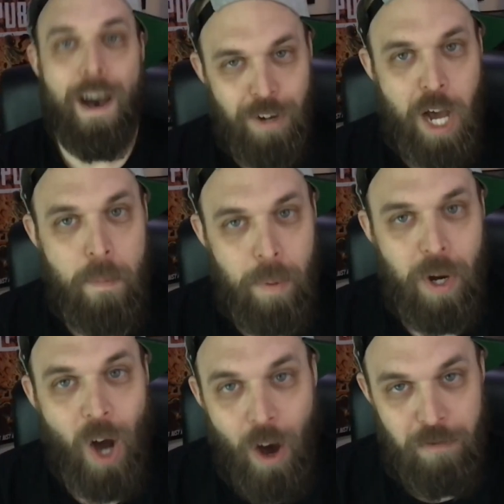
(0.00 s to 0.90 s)
a cup of
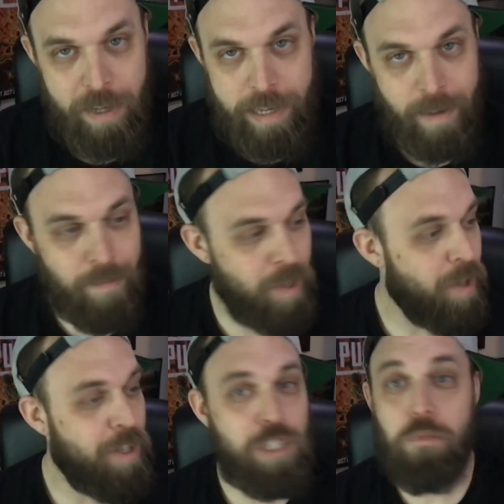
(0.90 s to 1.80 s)
coffee.
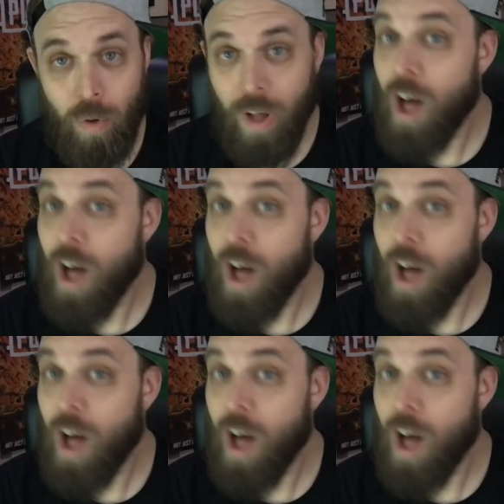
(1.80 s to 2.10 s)
Smoke.